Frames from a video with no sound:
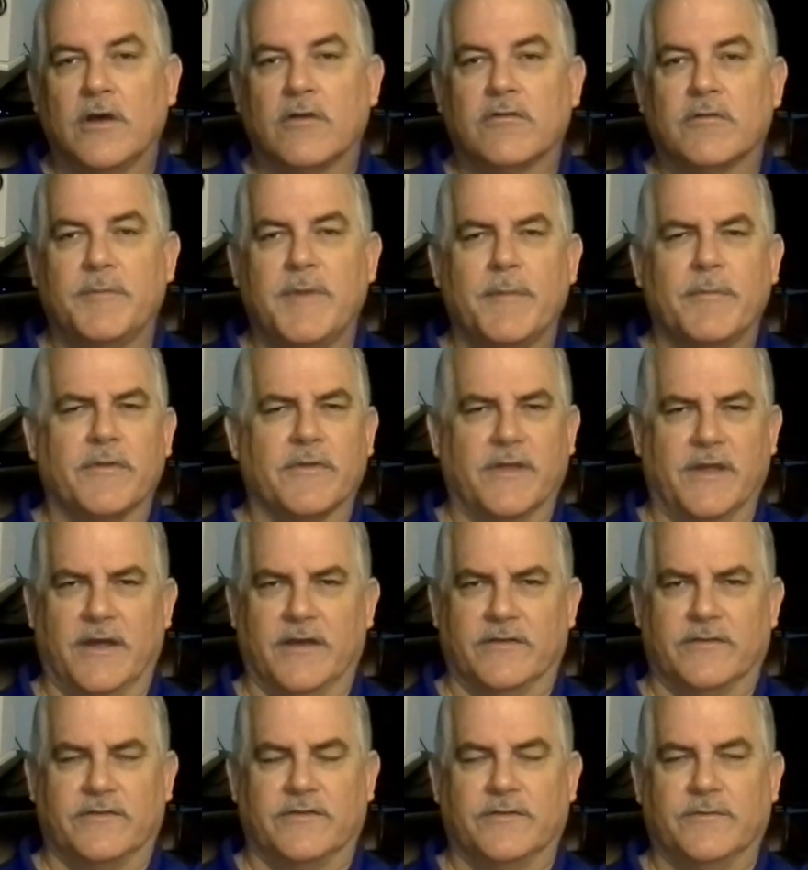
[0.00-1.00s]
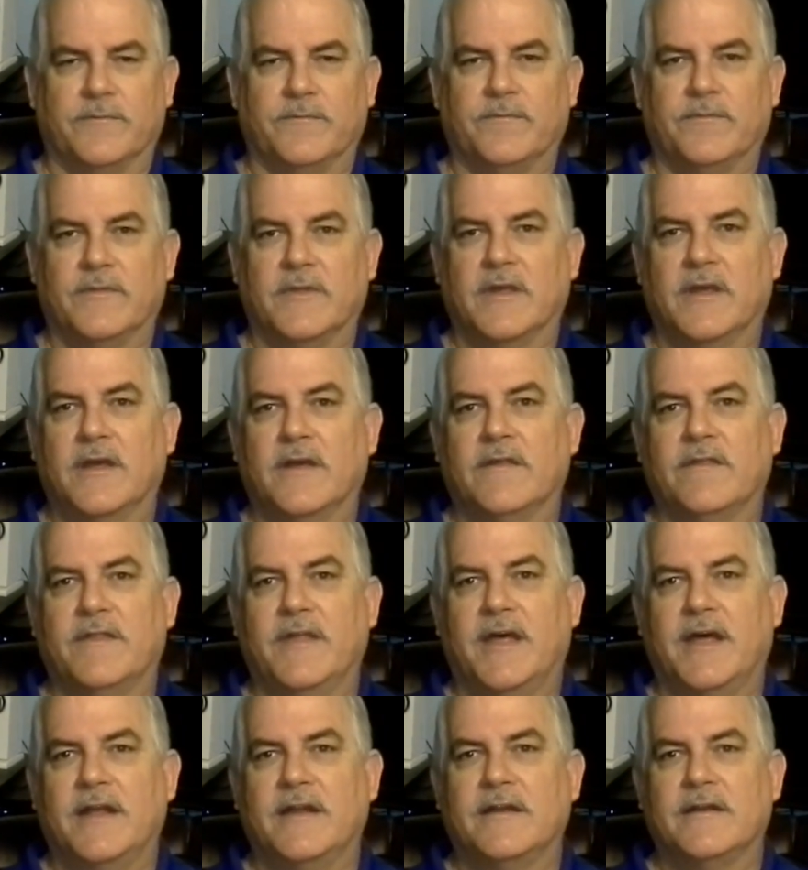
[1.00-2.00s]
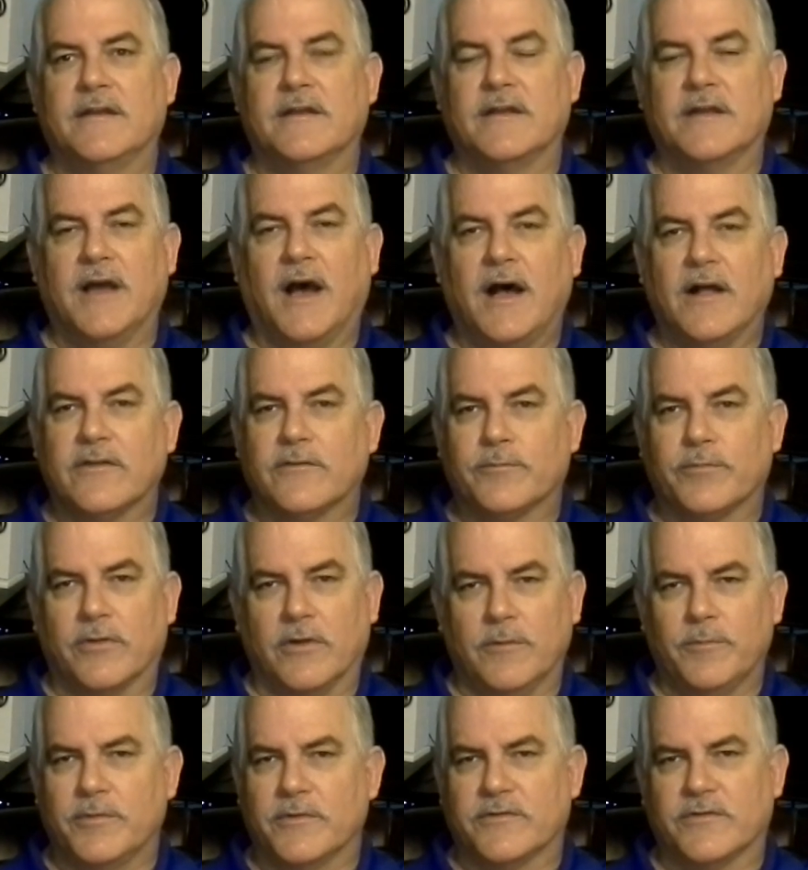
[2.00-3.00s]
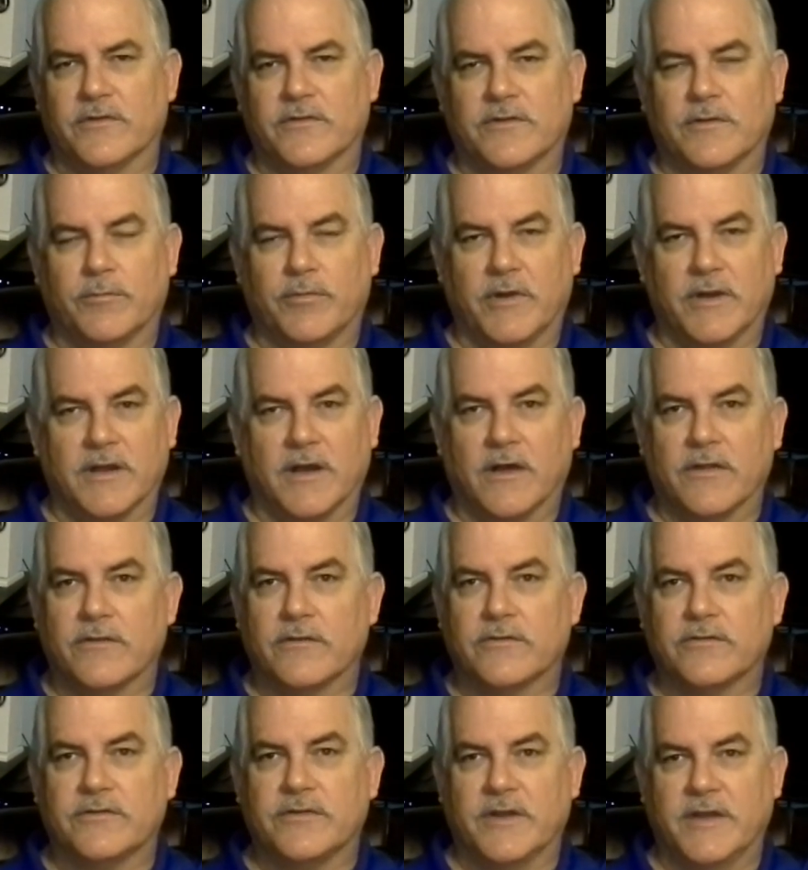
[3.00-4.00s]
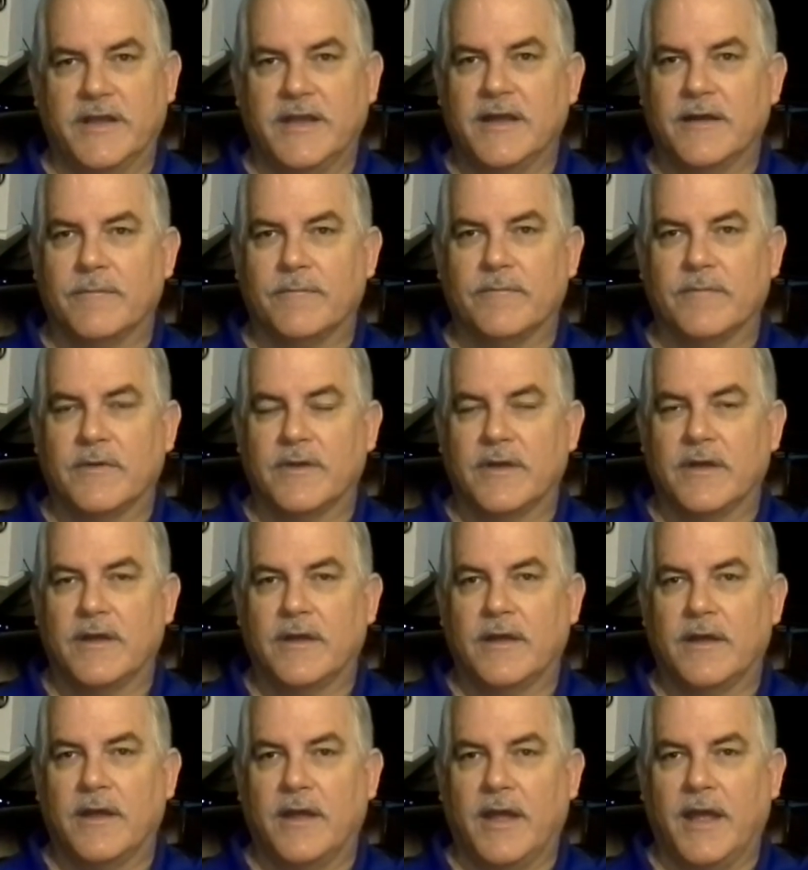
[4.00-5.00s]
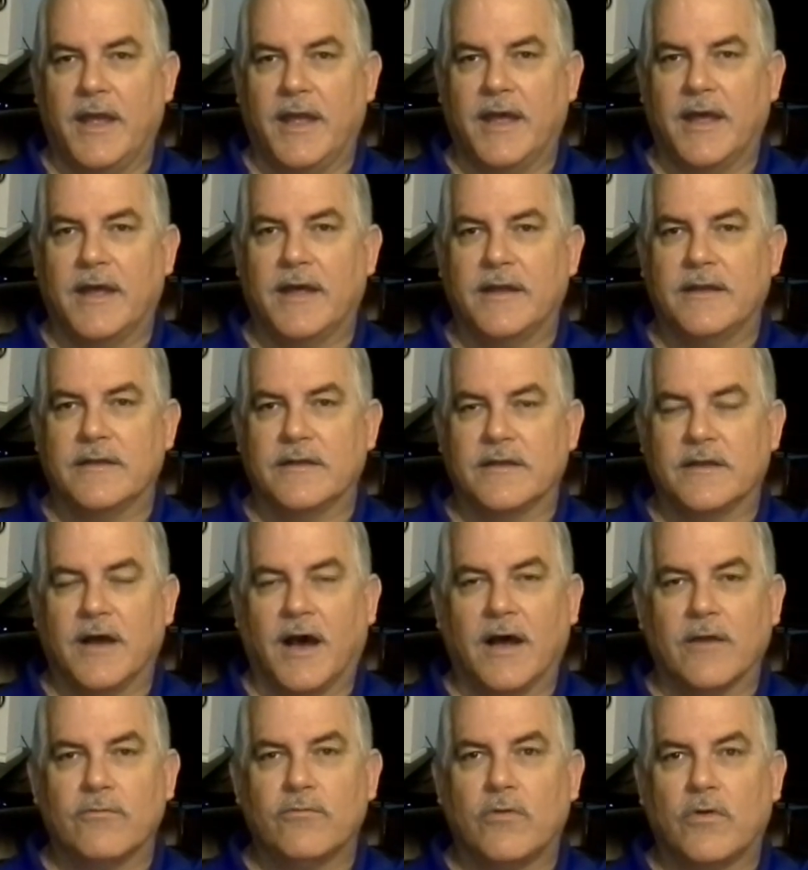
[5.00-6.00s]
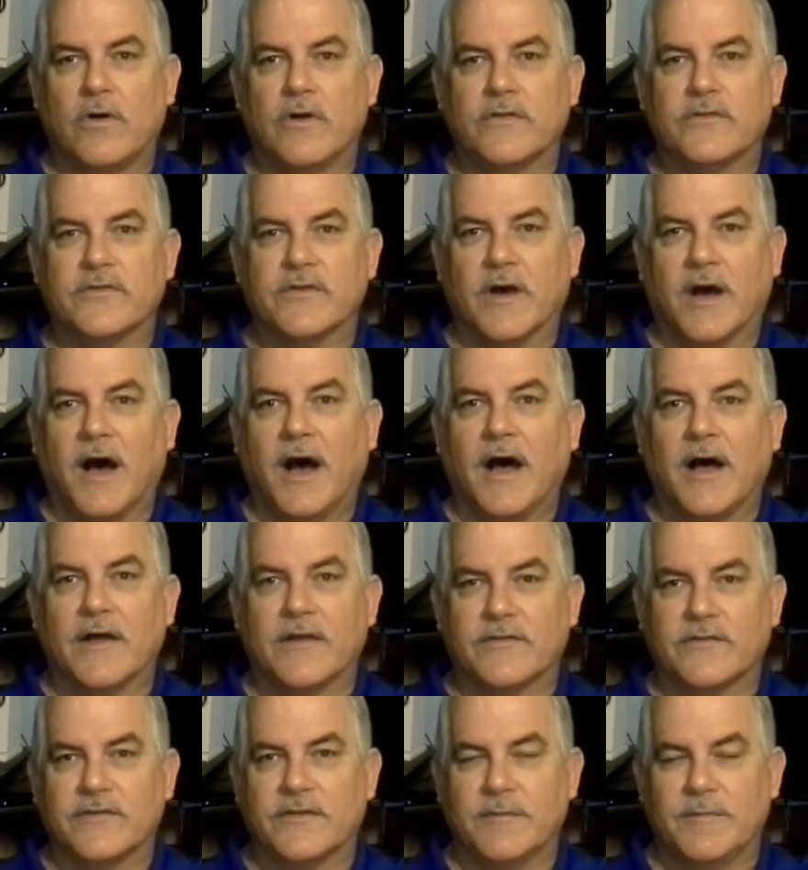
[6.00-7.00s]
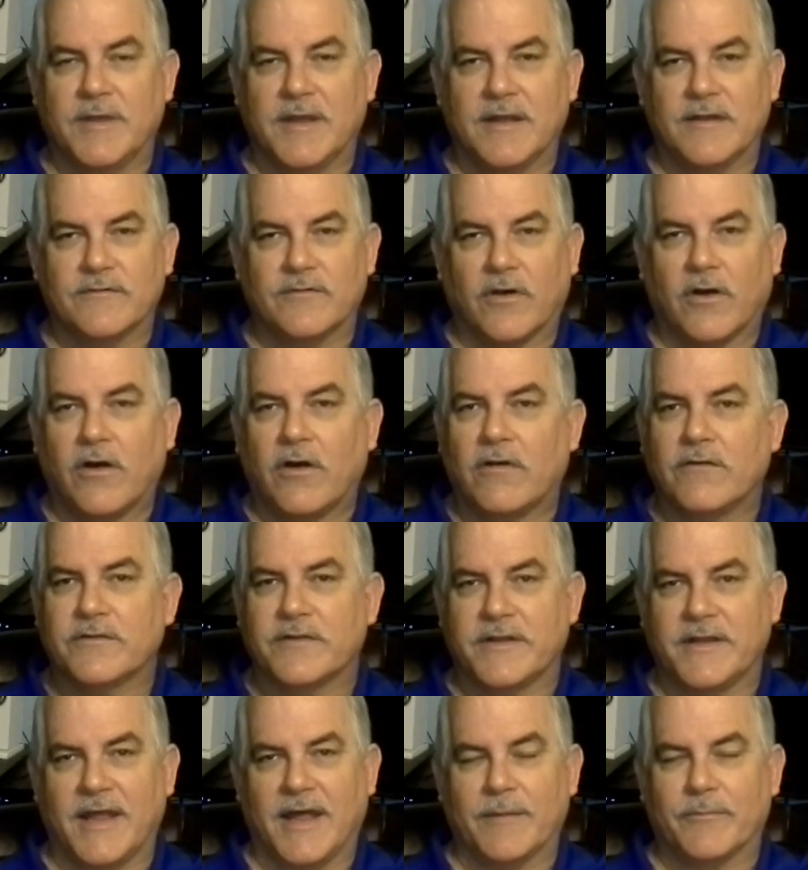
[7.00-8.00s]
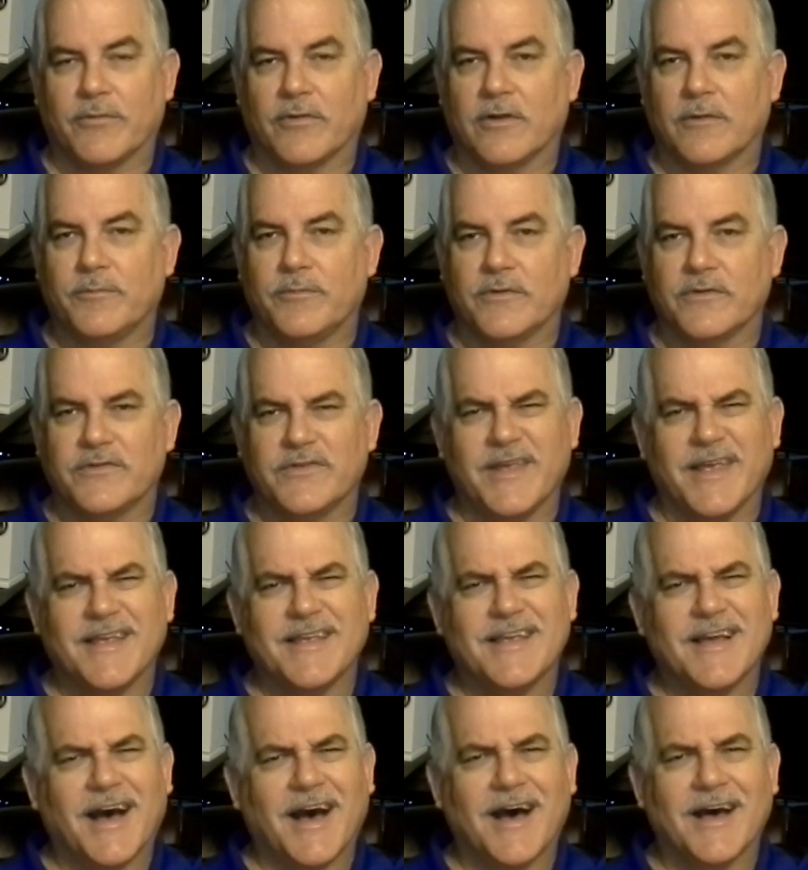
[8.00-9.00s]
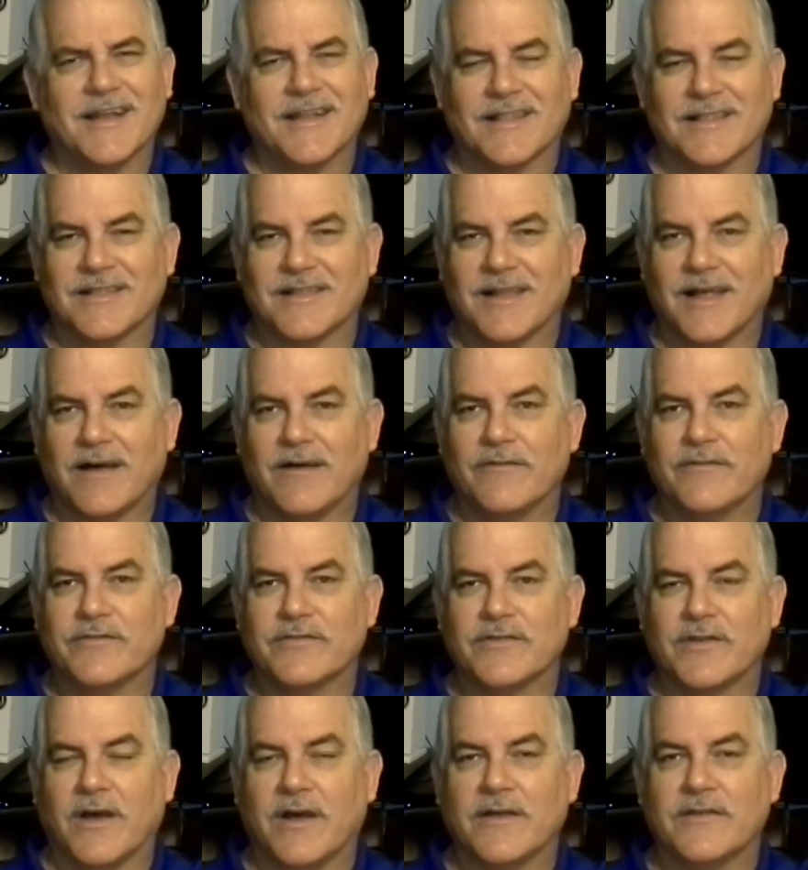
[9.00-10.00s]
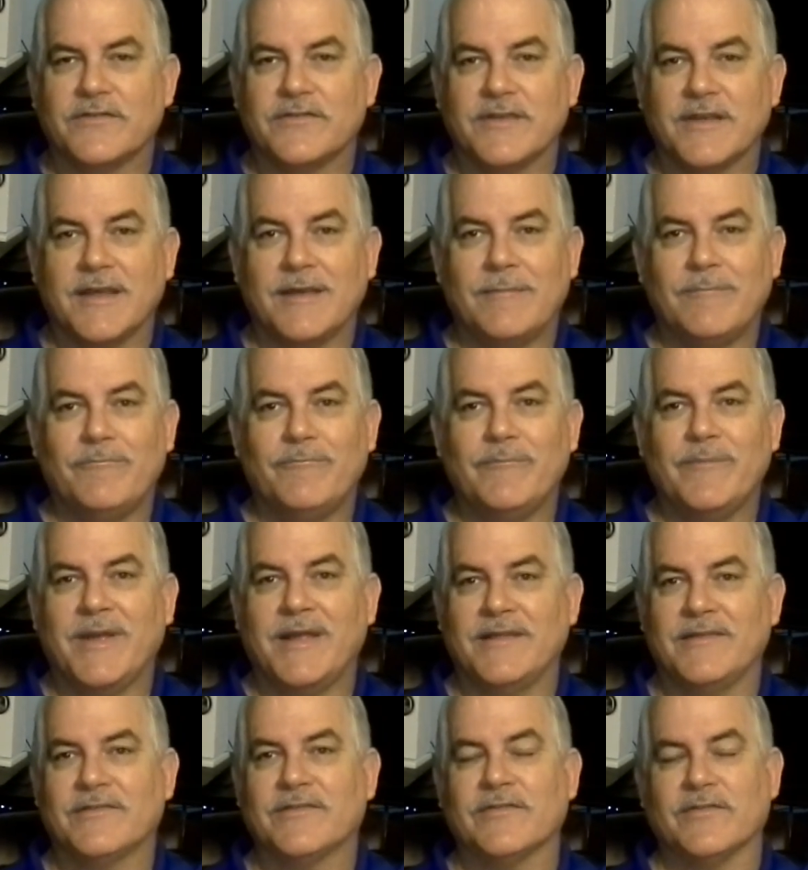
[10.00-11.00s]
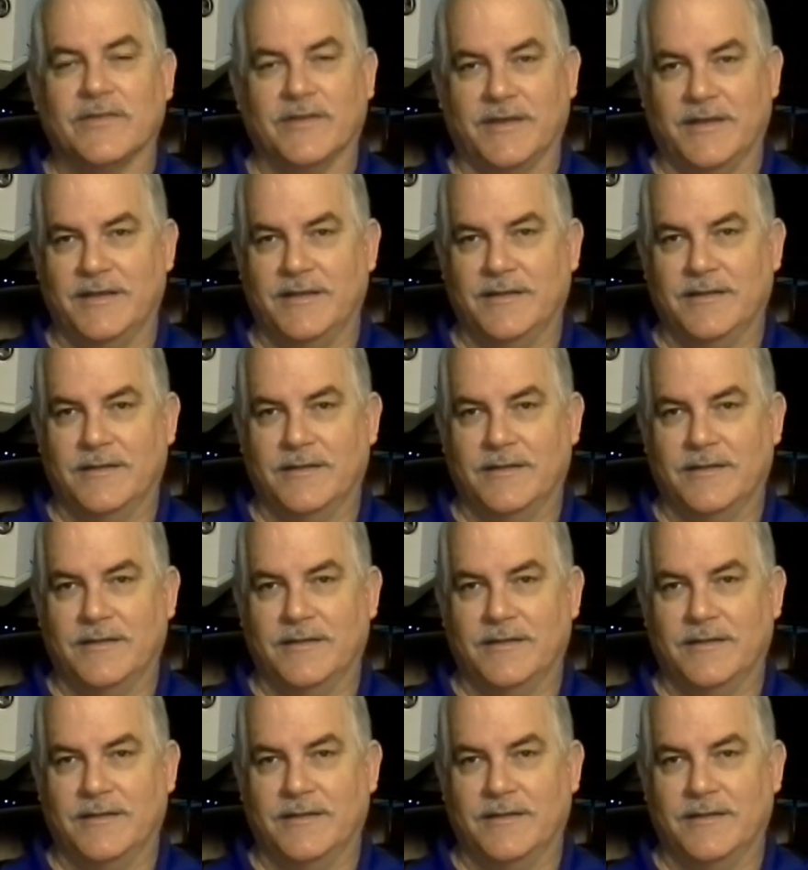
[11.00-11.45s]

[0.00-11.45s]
Remember this, that God's purpose is to bring others to Him, and God wants us to be involved in that purpose, and God loves us immensely.